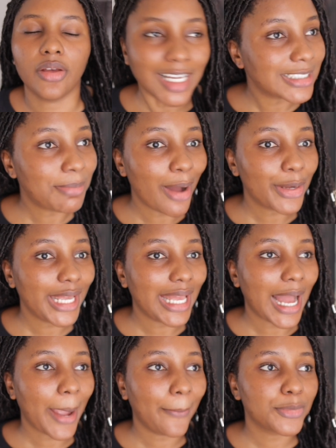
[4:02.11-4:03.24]
That's about it.
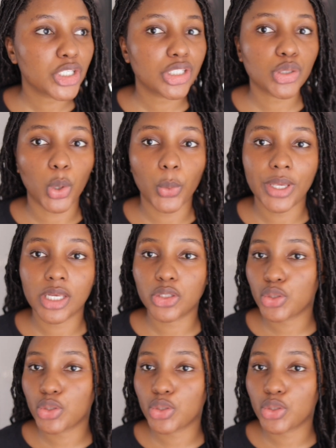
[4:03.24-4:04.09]
I'm just going